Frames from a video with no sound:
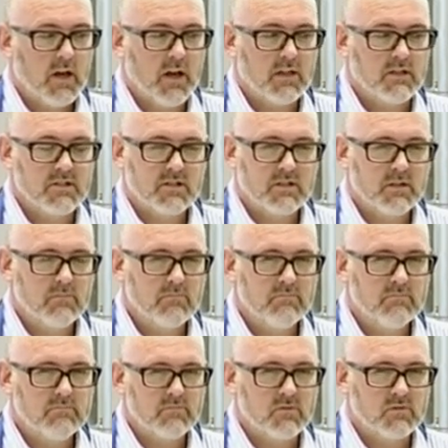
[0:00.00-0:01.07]
And
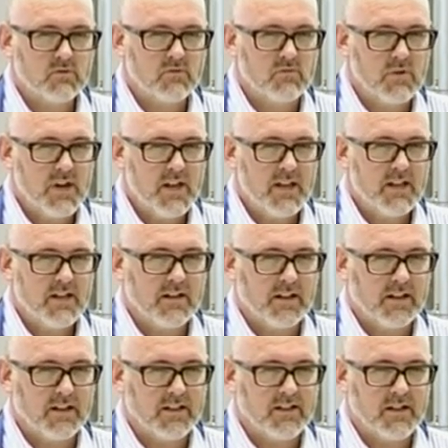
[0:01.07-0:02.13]
some
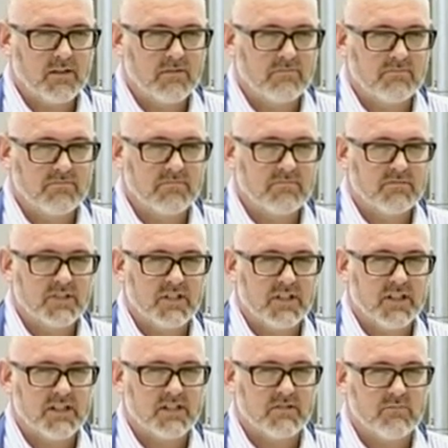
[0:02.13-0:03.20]
really don't
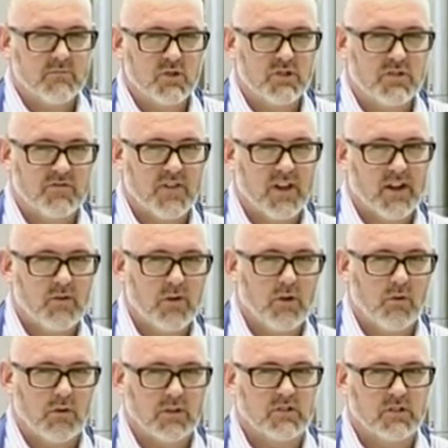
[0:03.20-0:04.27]
see it as much of their
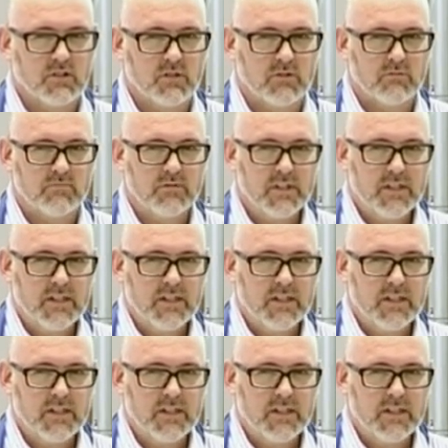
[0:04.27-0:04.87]
role at all.